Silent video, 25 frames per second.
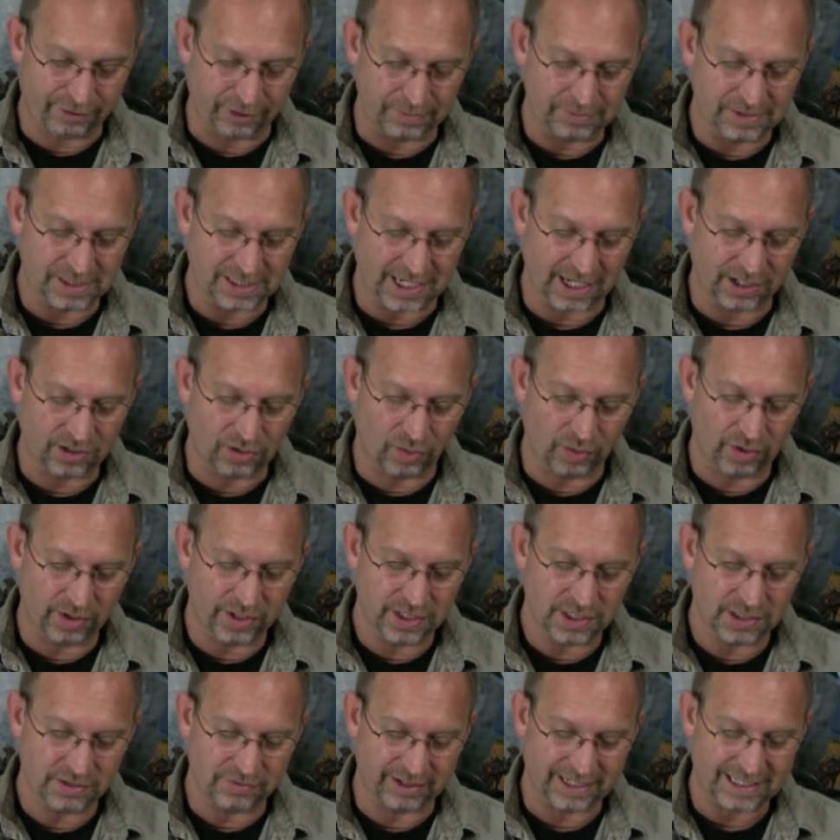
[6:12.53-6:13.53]
From
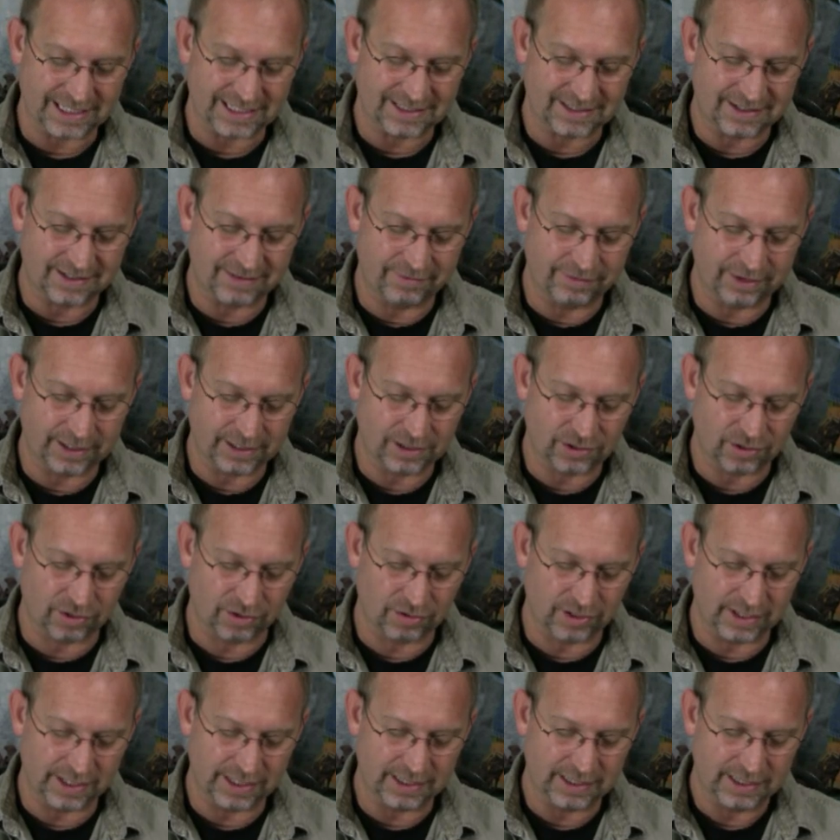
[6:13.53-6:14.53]
Seychelles,
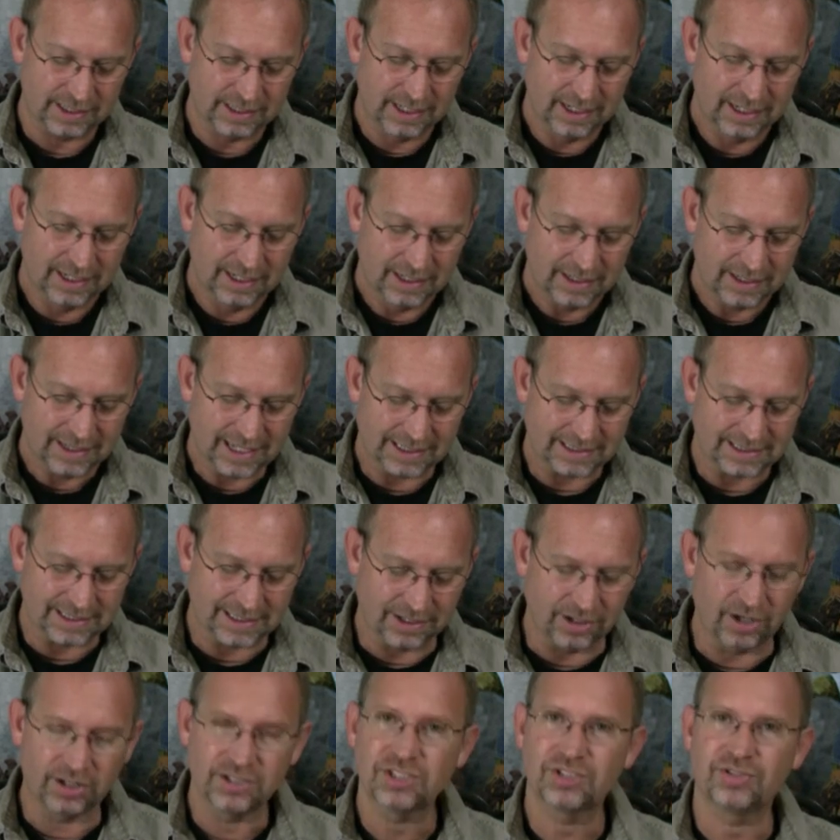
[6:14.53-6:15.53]
Victoria. That's
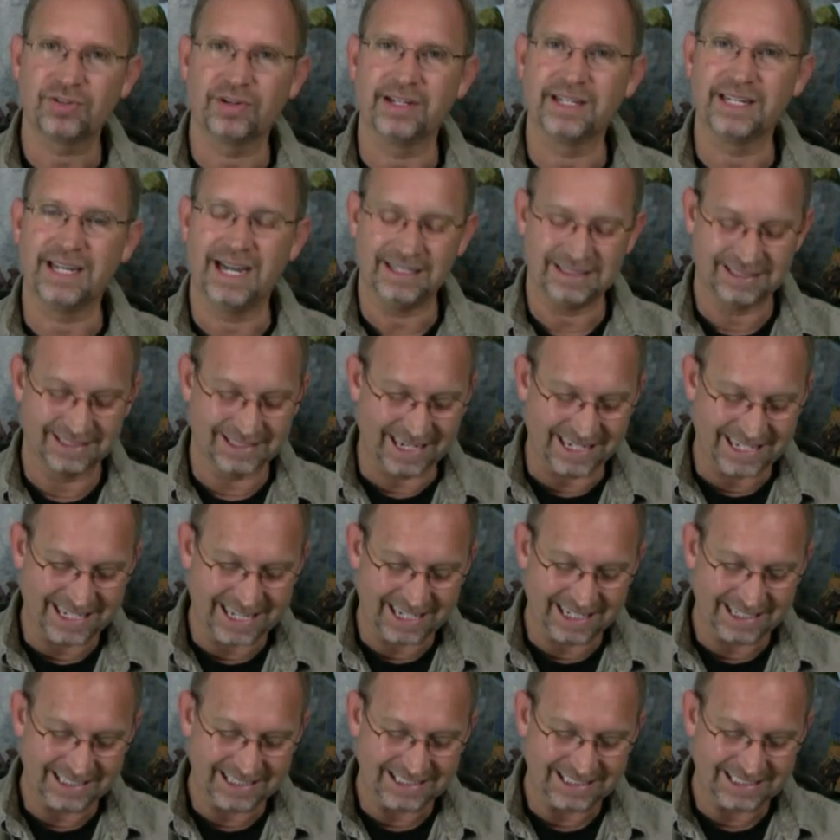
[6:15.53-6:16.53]
in Australia.
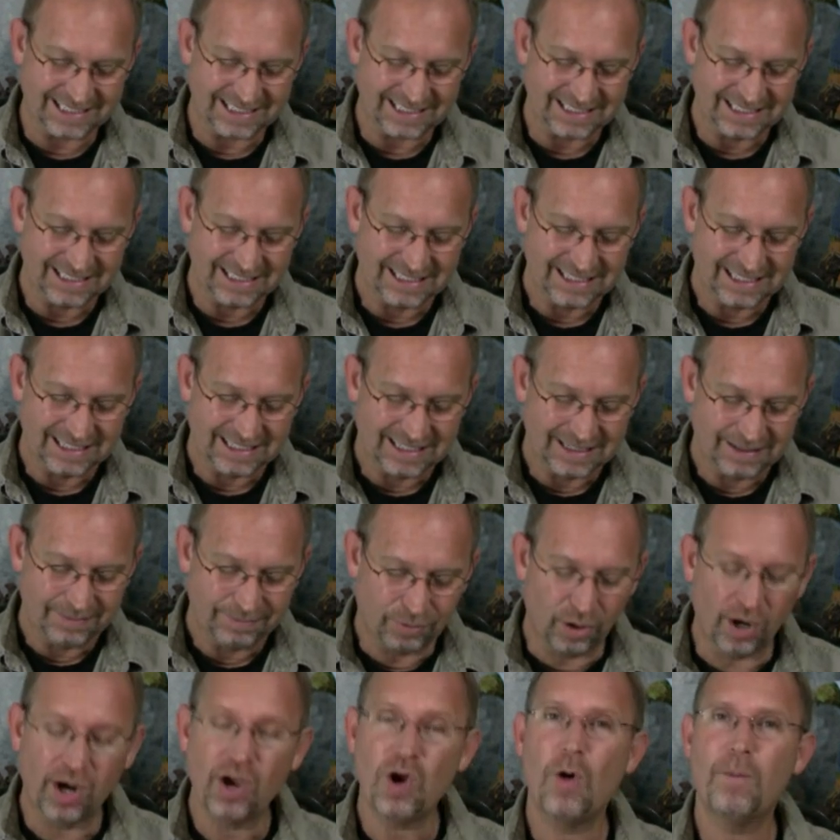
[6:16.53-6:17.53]
Seychelles?
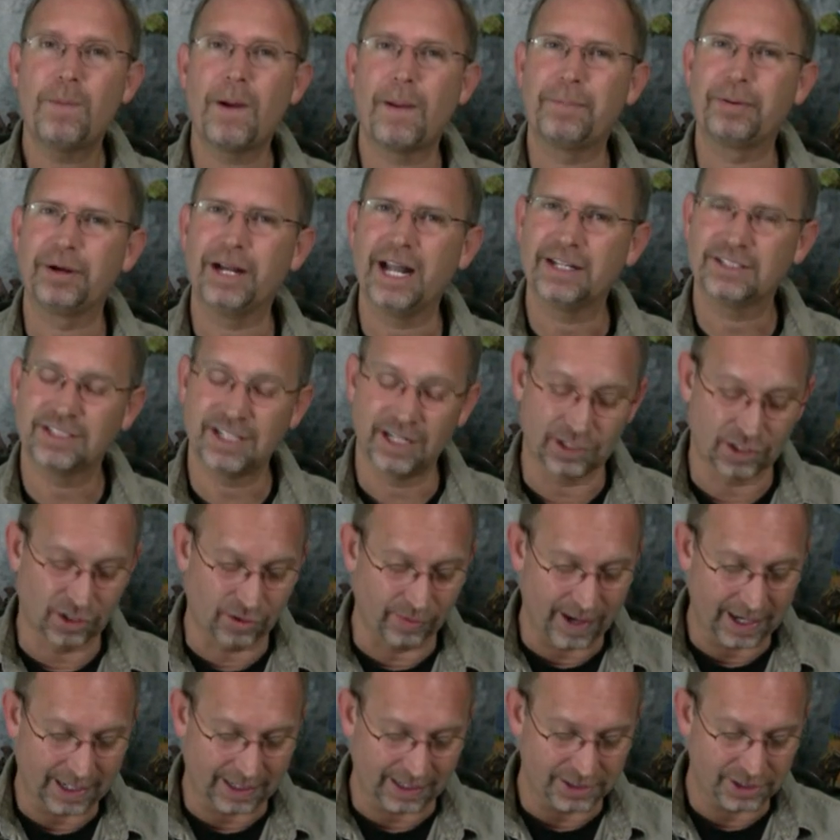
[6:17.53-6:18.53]
Boy, I hope I pronounced that
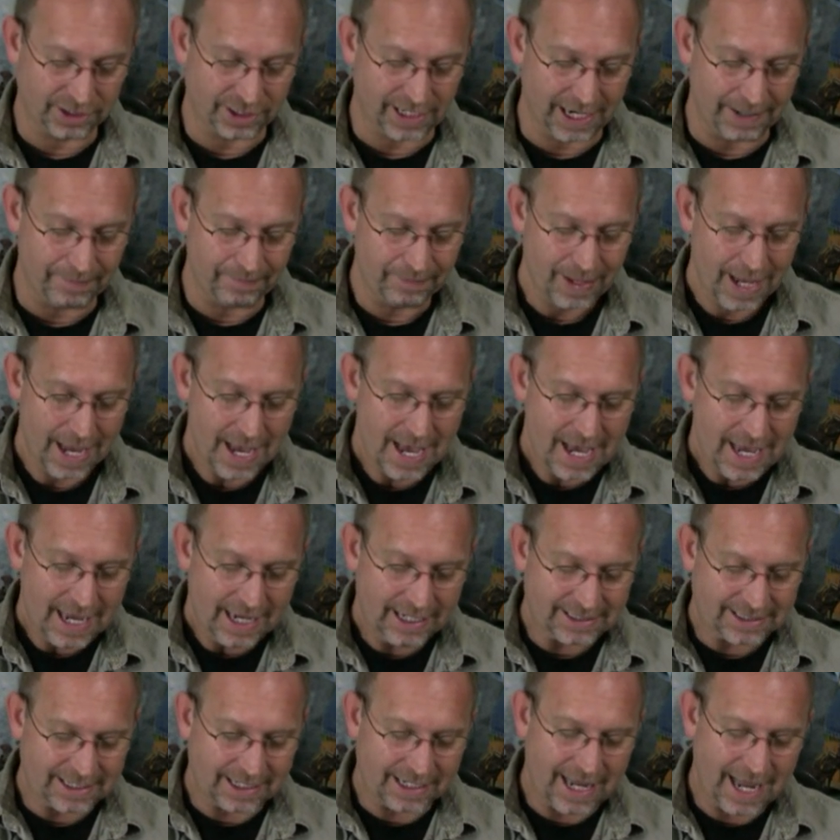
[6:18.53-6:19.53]
correctly, Shane.
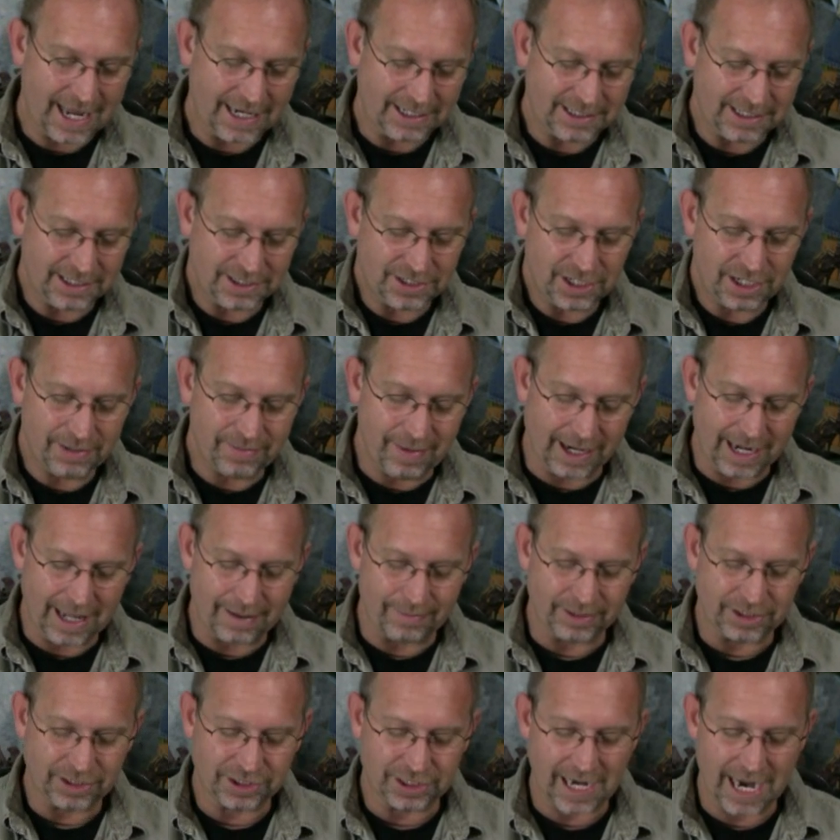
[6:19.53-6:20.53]
He said, hey, DG, my
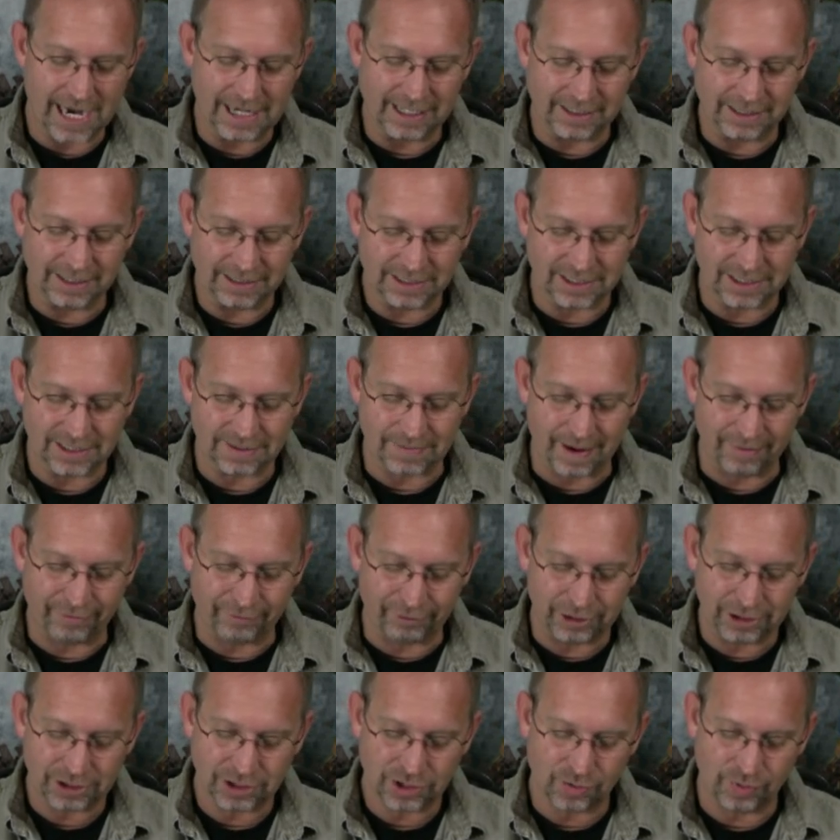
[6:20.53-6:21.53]
name is Shane, and this is my
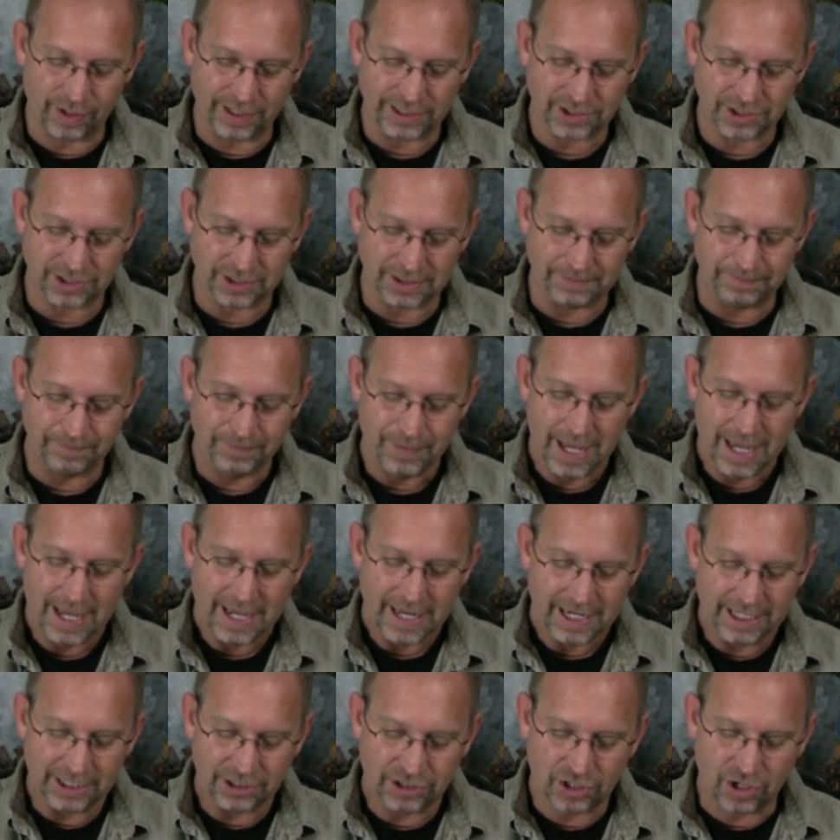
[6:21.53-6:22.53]
first question.
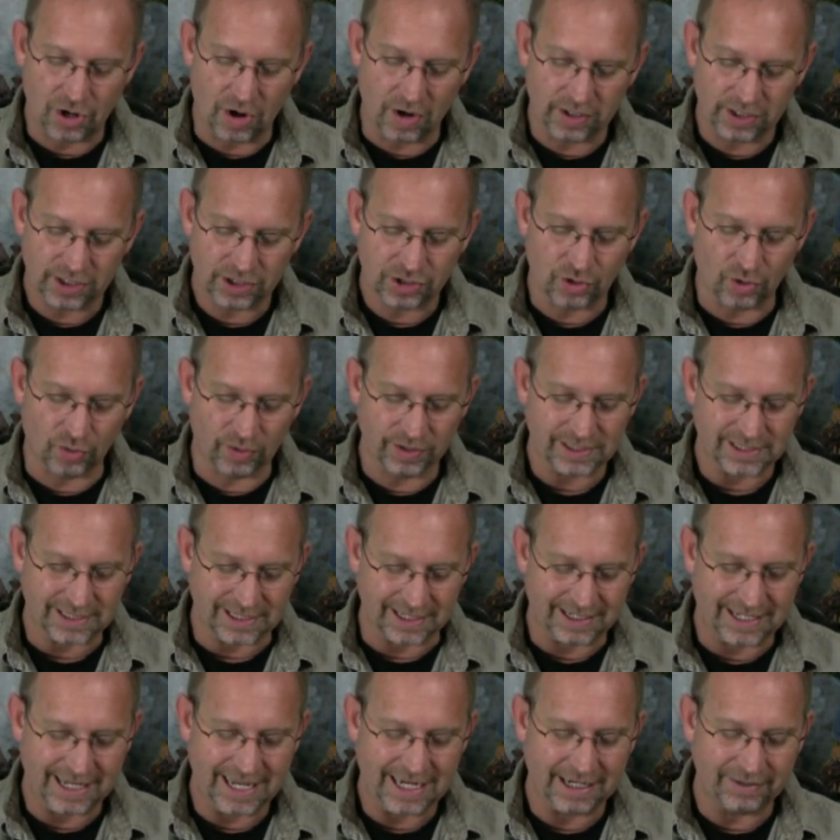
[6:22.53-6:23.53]
Is Carnotaurus
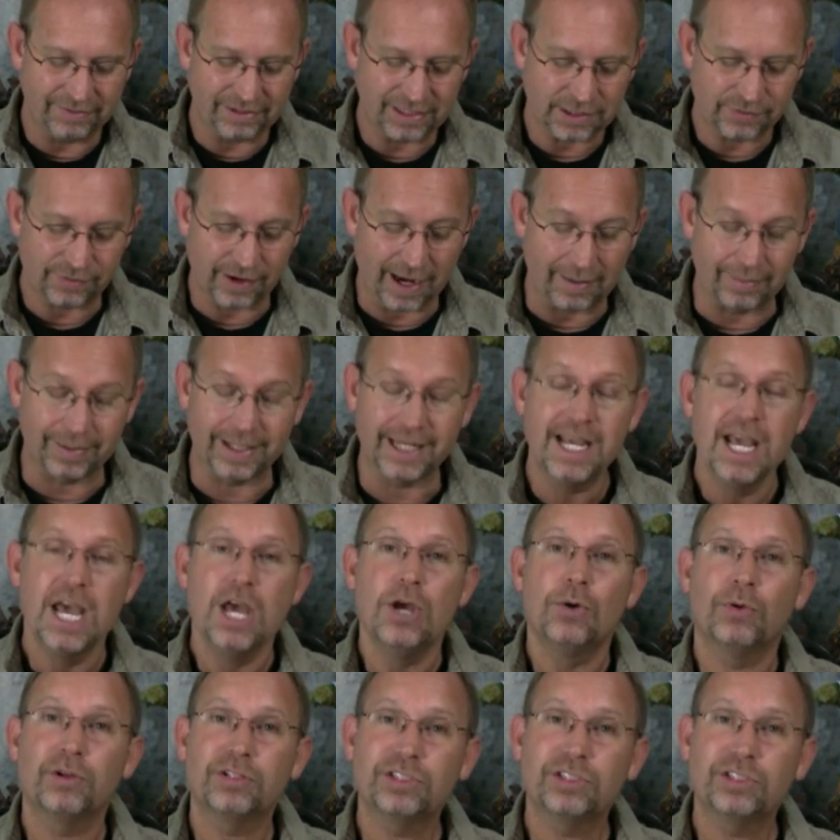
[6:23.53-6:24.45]
the king of its family?